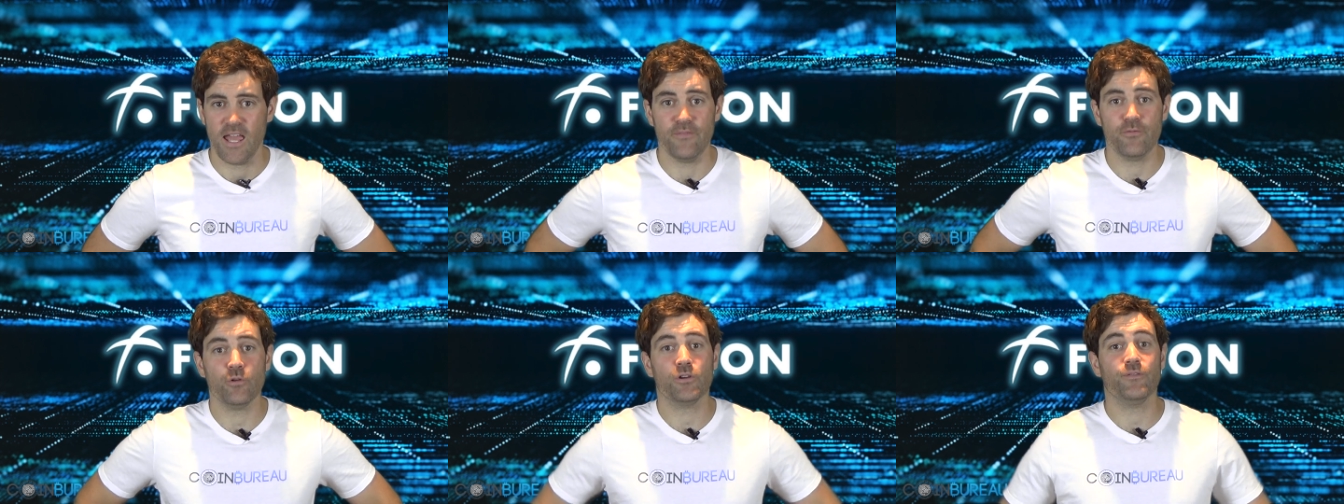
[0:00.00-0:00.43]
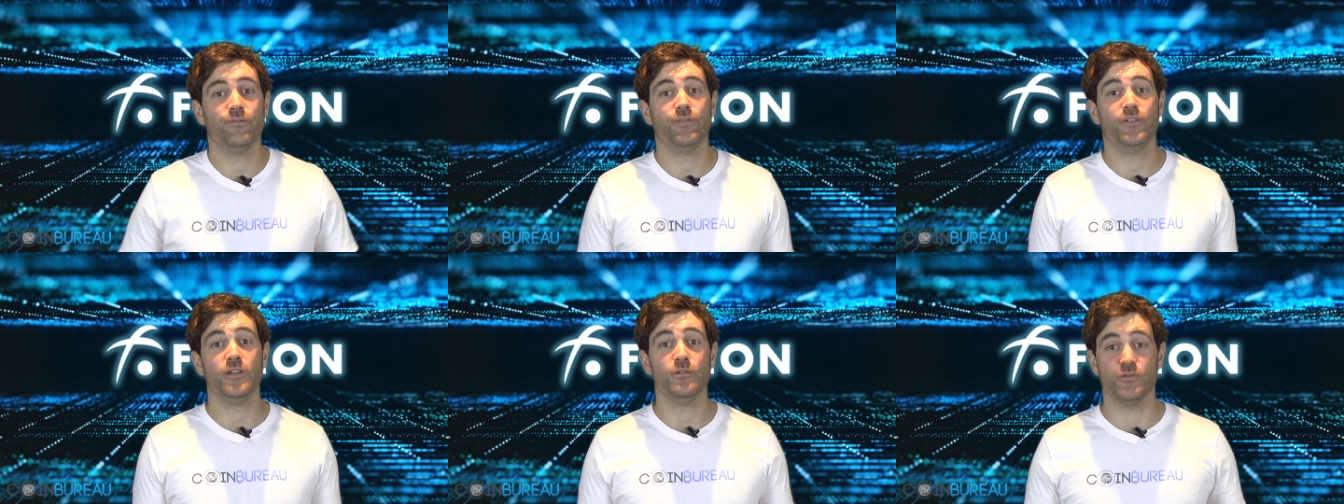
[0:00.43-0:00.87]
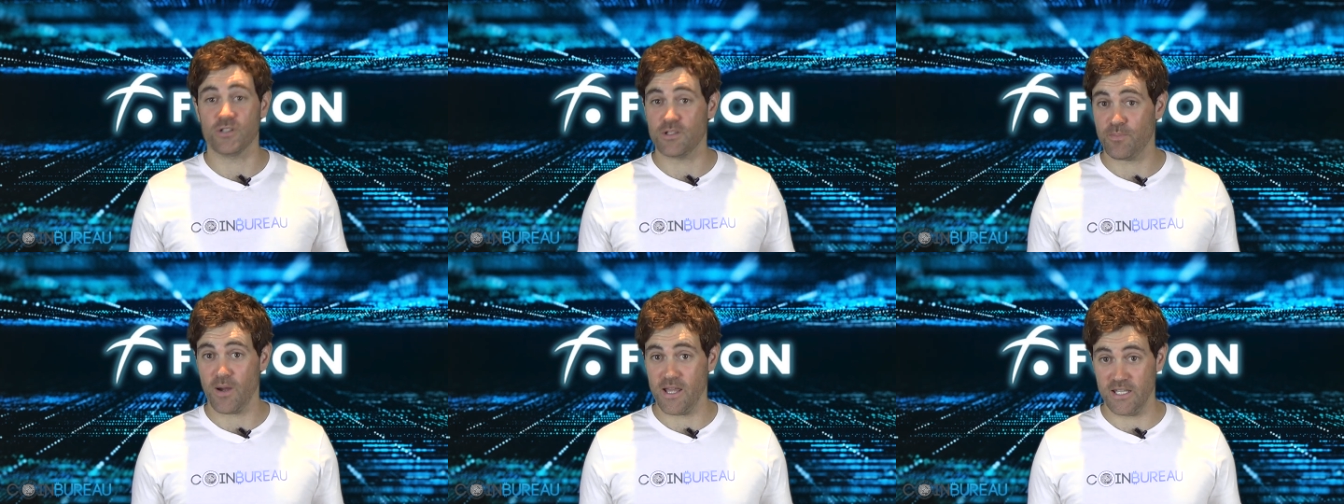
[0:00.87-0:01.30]
If you're
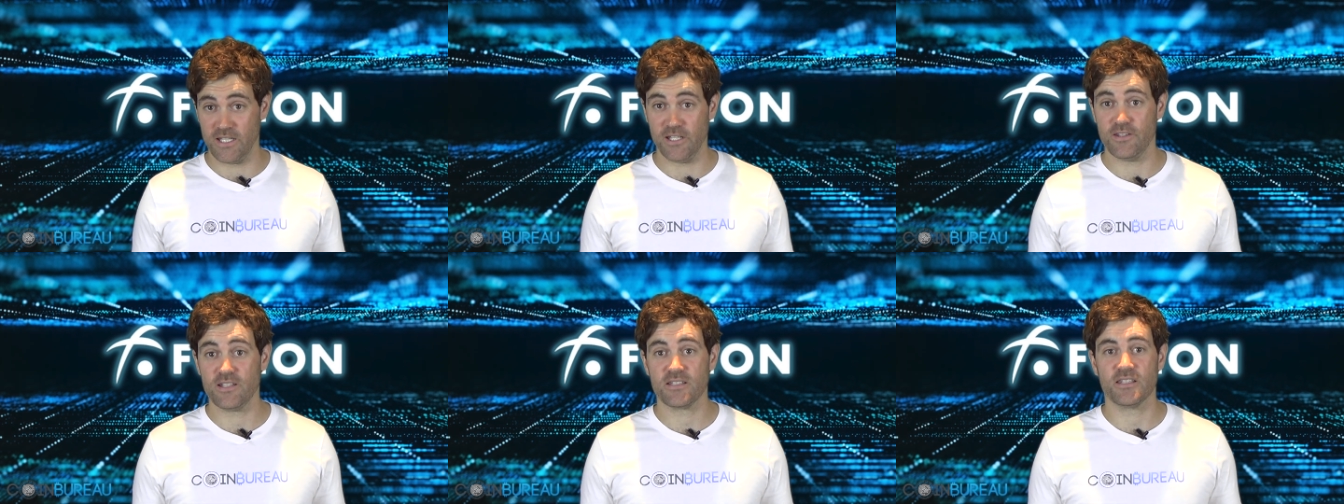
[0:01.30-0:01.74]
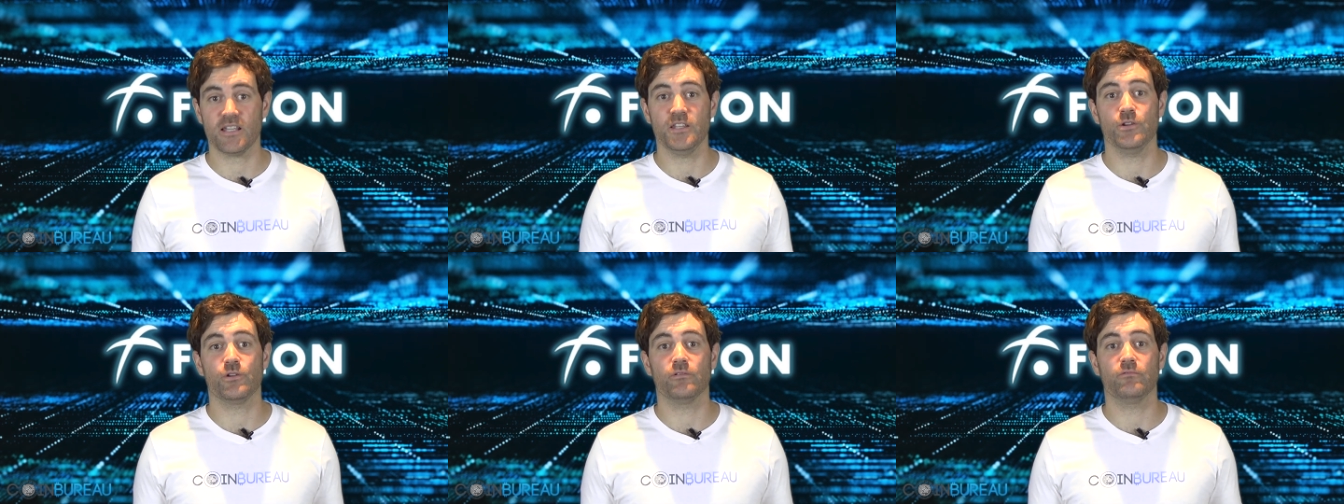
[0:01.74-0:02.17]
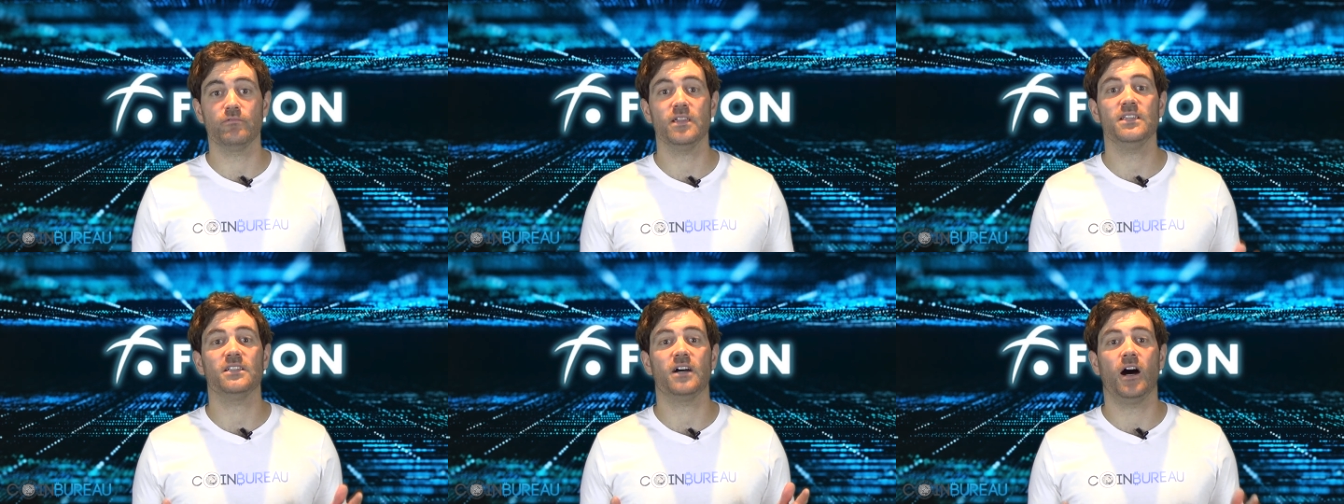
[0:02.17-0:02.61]
confused by any of this, then you can
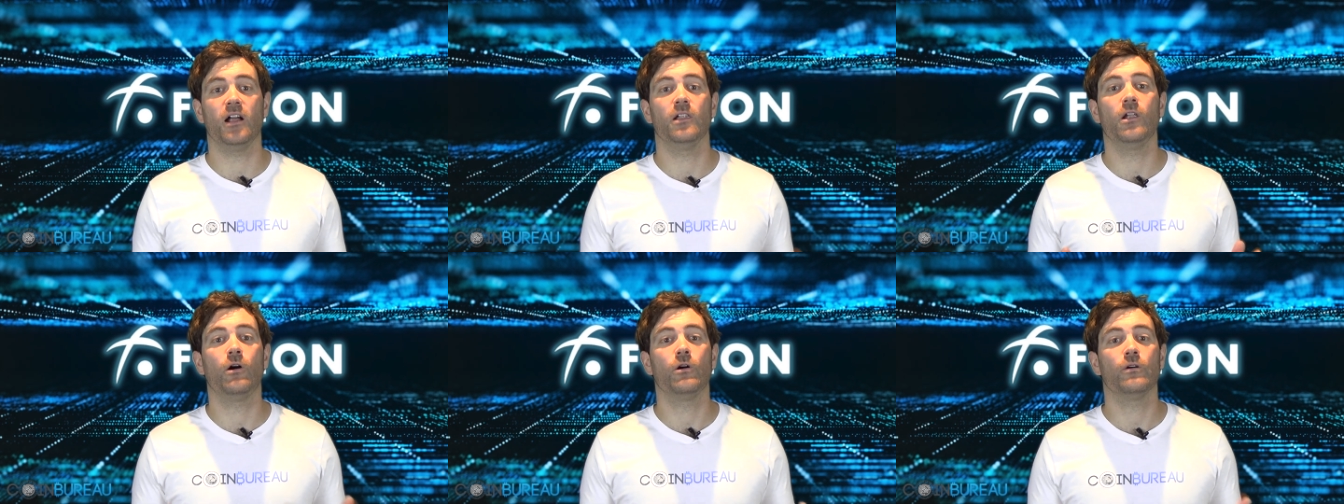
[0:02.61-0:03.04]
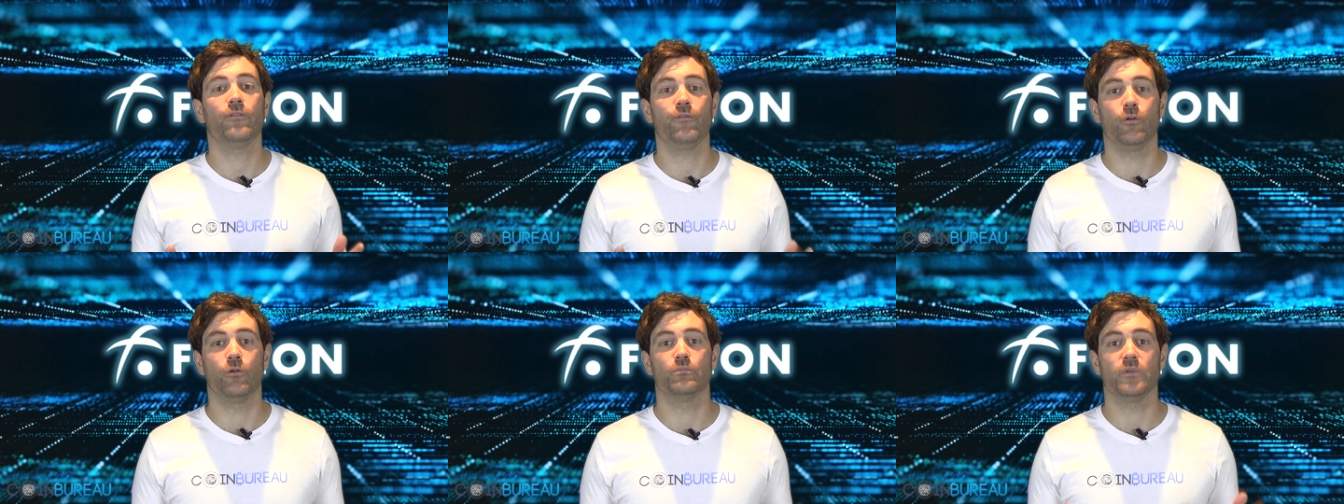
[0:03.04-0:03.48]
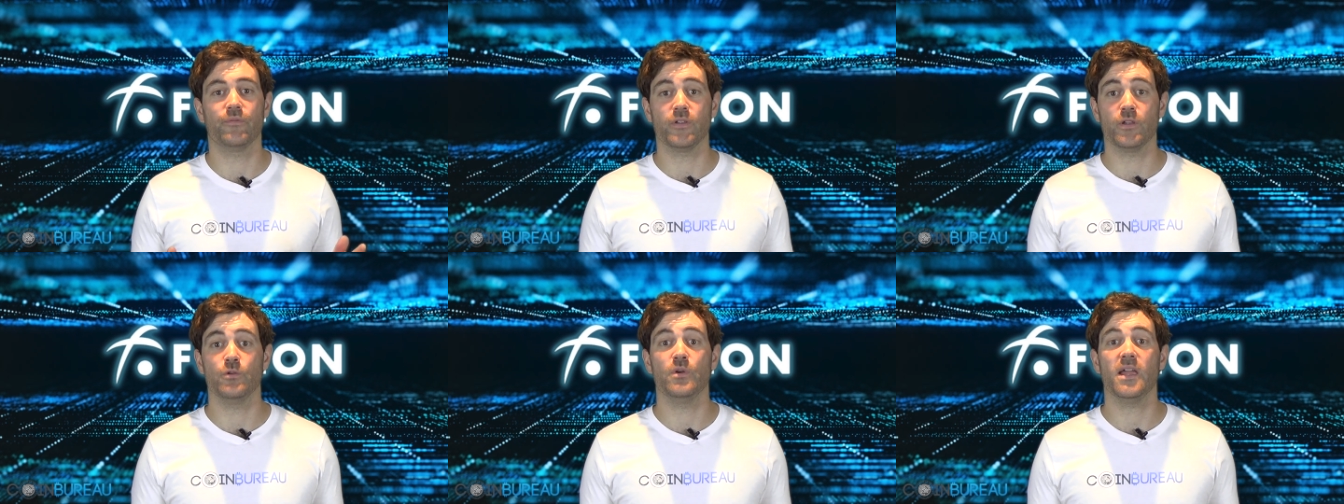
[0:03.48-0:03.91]
read our long form
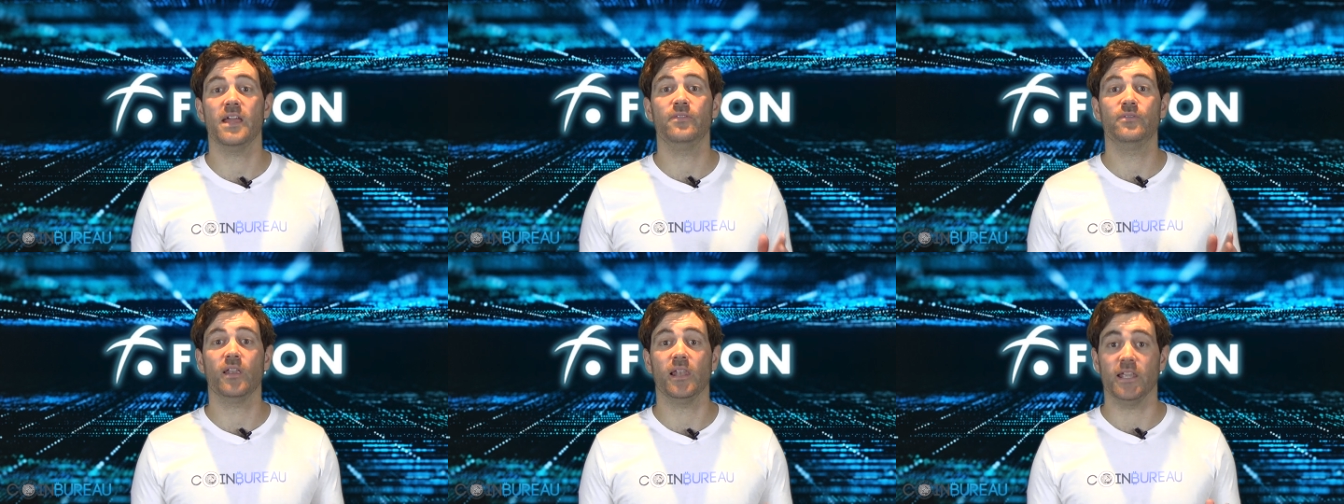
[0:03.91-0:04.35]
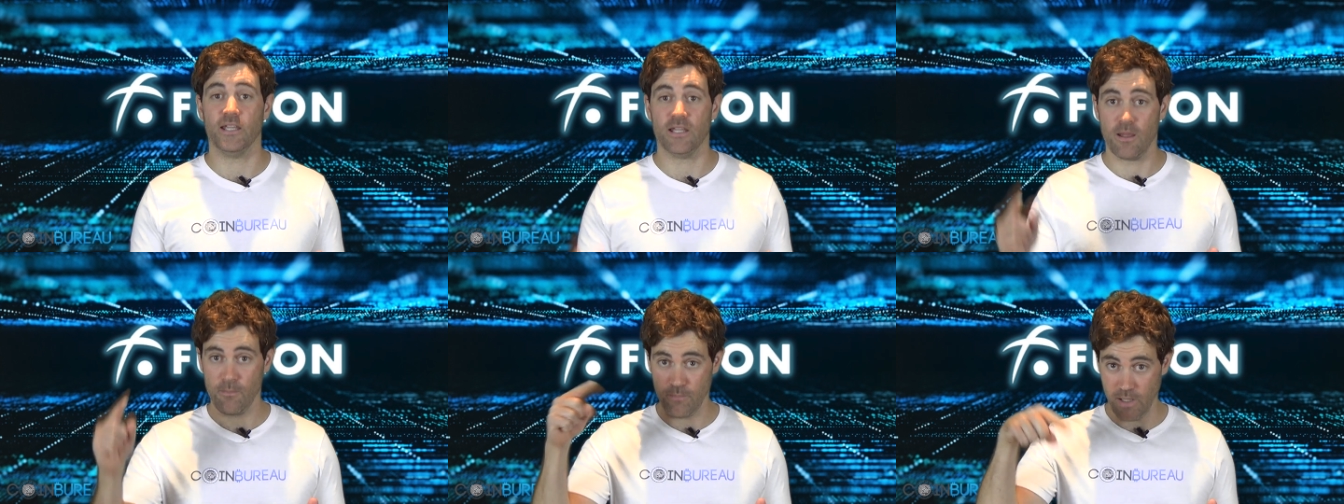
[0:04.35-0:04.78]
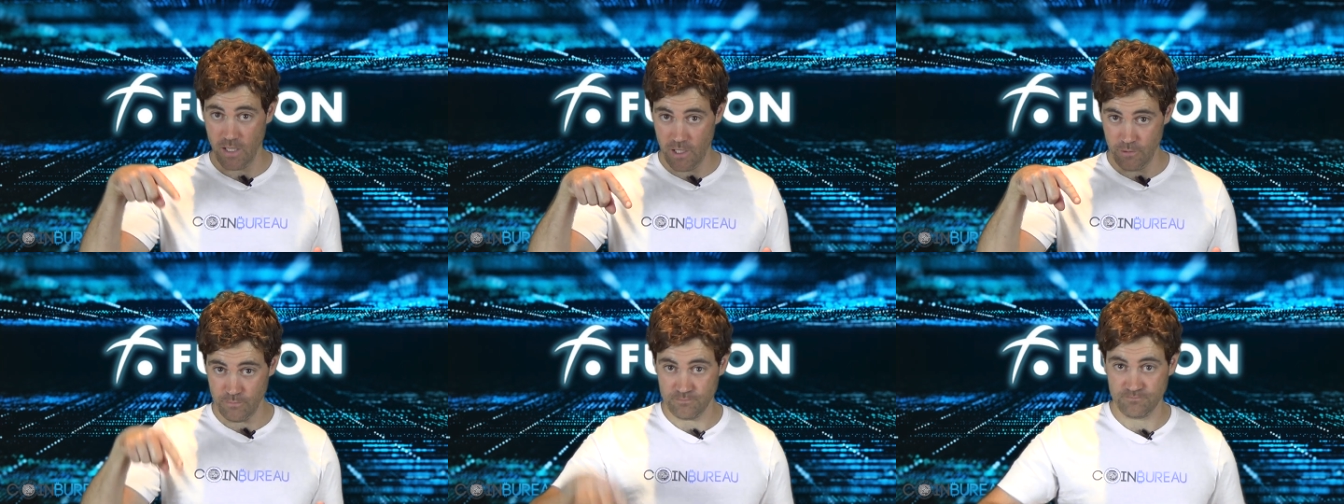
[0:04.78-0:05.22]
review in the link below.